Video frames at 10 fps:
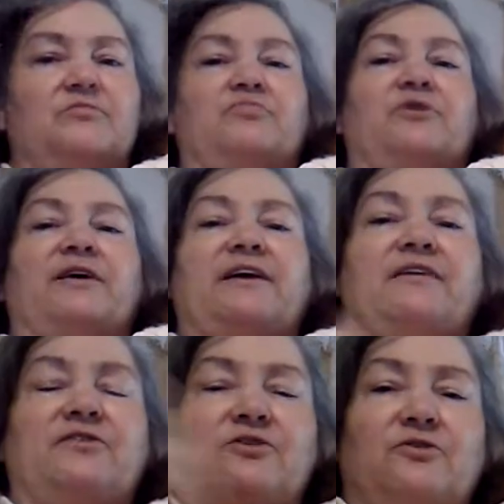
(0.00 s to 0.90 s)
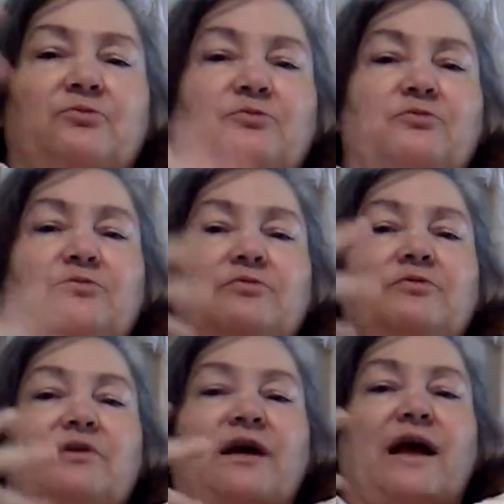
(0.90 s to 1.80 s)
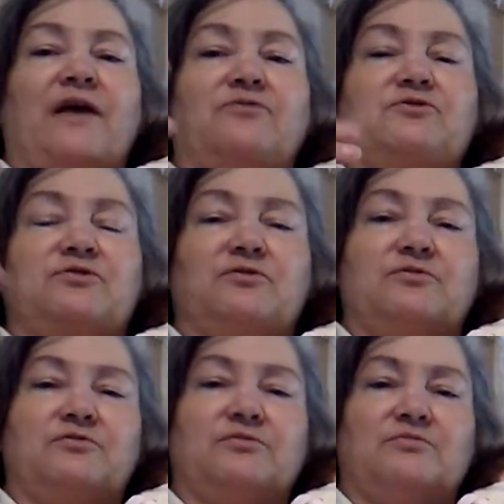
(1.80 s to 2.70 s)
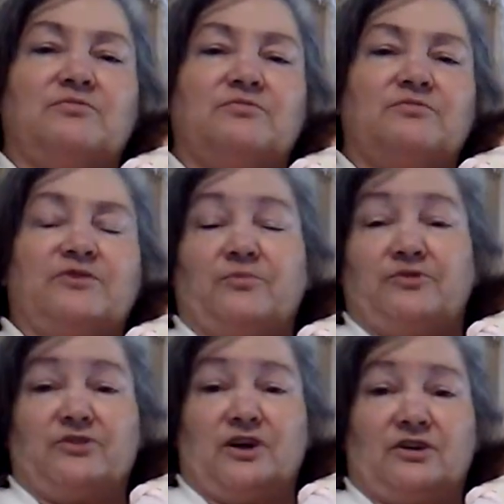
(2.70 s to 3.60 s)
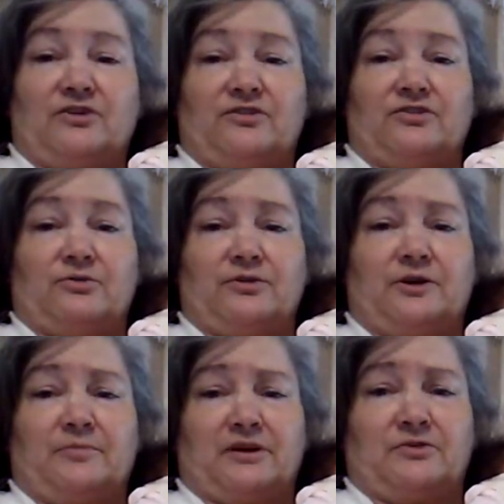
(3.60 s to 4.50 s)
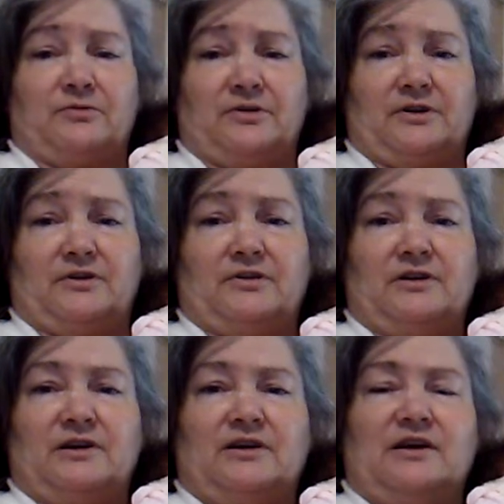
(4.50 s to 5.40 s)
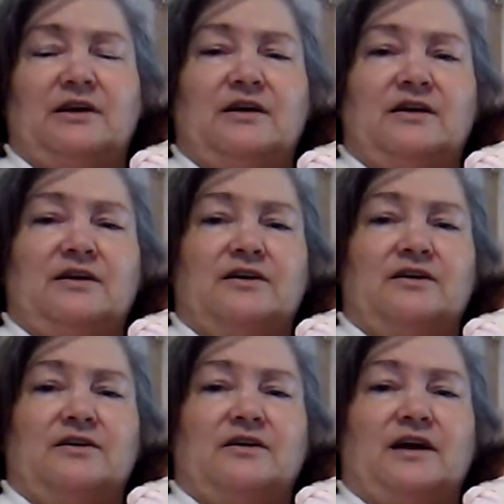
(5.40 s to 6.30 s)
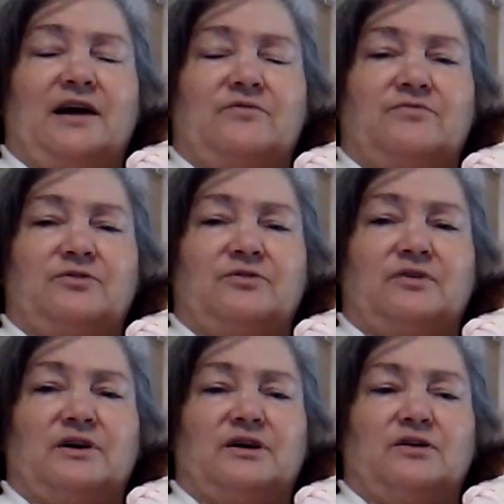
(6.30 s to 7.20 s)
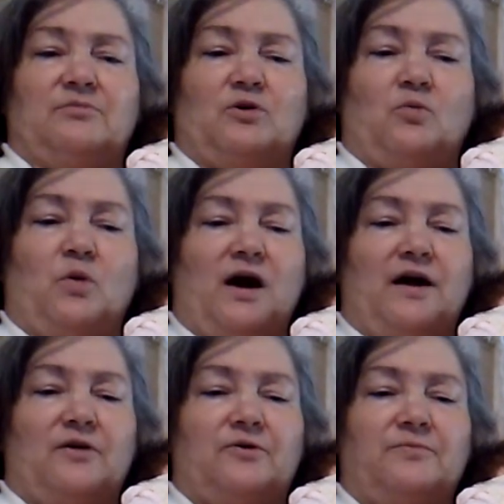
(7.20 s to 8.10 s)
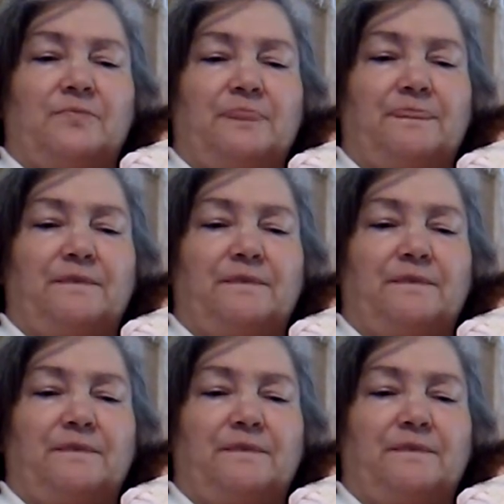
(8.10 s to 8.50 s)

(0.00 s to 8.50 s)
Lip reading: brain, you know, after someone's knocking at the door and I'm ignoring it, after a while,